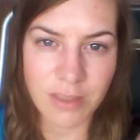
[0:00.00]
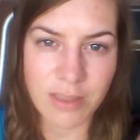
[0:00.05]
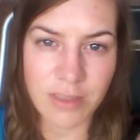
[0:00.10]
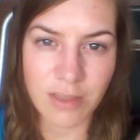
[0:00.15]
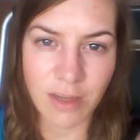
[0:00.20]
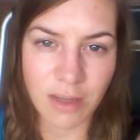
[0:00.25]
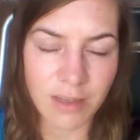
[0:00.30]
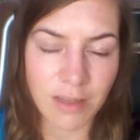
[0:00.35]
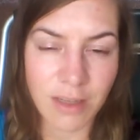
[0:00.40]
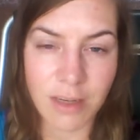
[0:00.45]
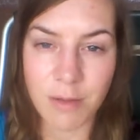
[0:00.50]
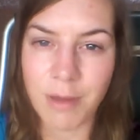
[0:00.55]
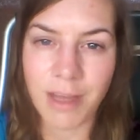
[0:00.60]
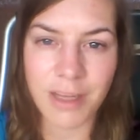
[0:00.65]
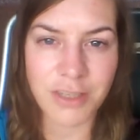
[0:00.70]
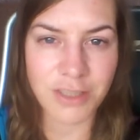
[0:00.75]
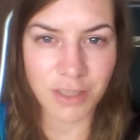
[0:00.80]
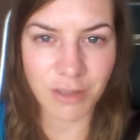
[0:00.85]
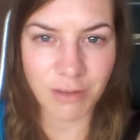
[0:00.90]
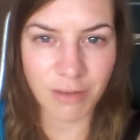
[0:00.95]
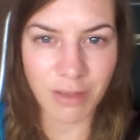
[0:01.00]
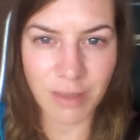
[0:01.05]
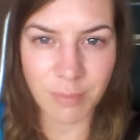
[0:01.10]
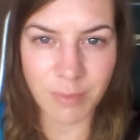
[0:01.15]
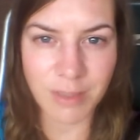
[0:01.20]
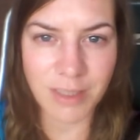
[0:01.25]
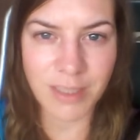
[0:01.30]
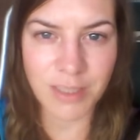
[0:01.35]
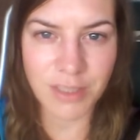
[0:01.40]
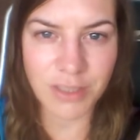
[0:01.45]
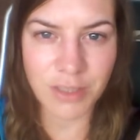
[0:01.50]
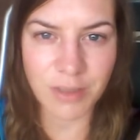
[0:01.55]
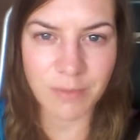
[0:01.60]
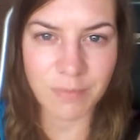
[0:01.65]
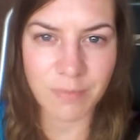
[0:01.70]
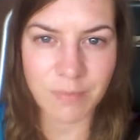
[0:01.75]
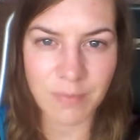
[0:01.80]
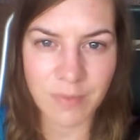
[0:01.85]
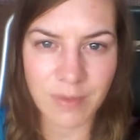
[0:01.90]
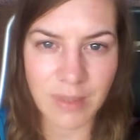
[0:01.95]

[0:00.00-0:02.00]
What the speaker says: It's not an imaginary limitation.